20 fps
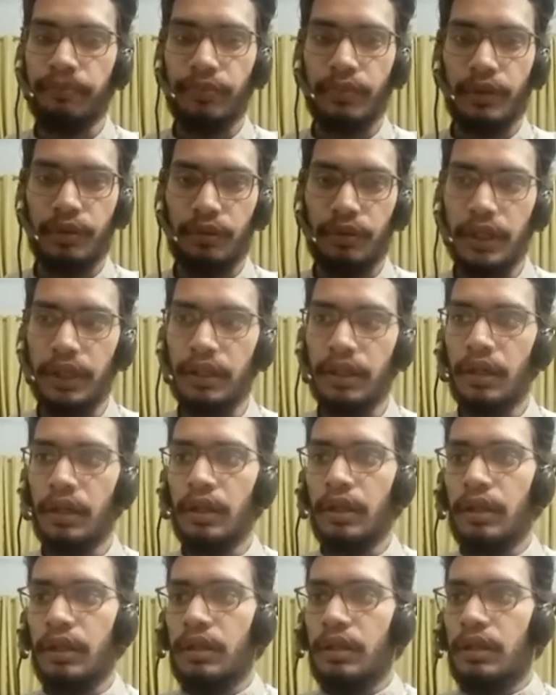right?
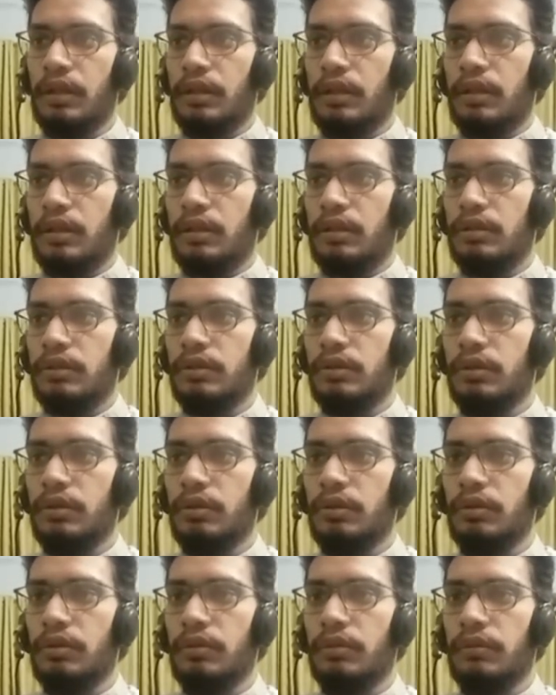
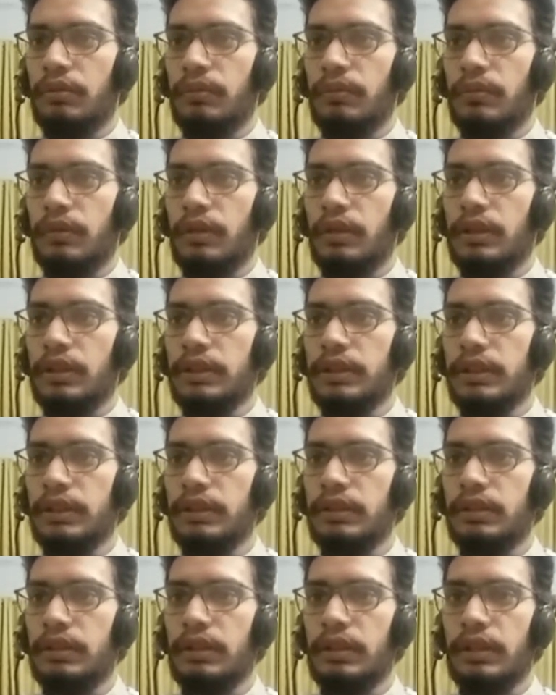So this
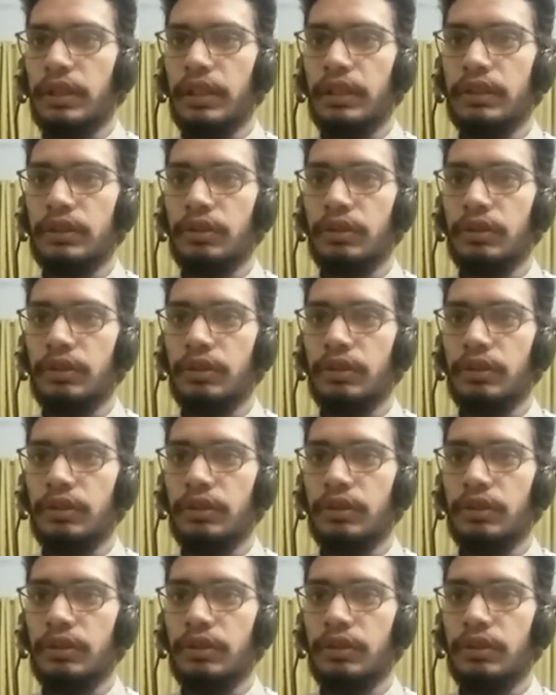is the thing.